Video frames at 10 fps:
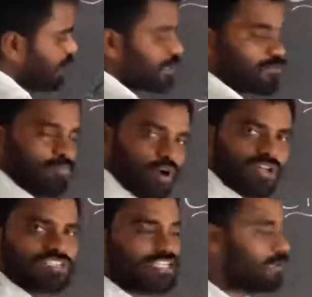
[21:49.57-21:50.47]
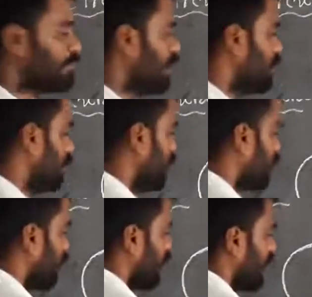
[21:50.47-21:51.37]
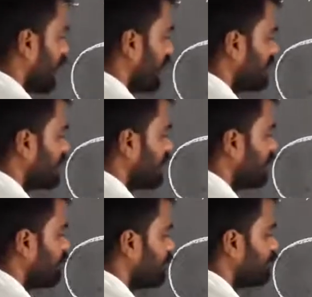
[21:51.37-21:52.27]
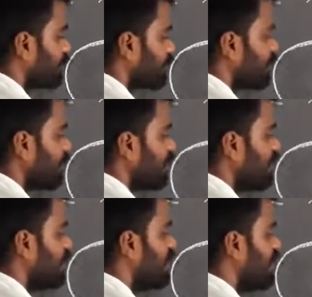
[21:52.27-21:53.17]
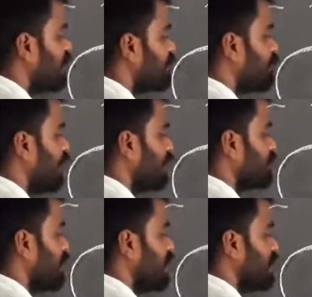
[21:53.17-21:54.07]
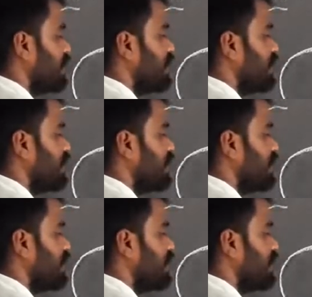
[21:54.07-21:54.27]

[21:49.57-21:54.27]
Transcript: small segment we call as displacement.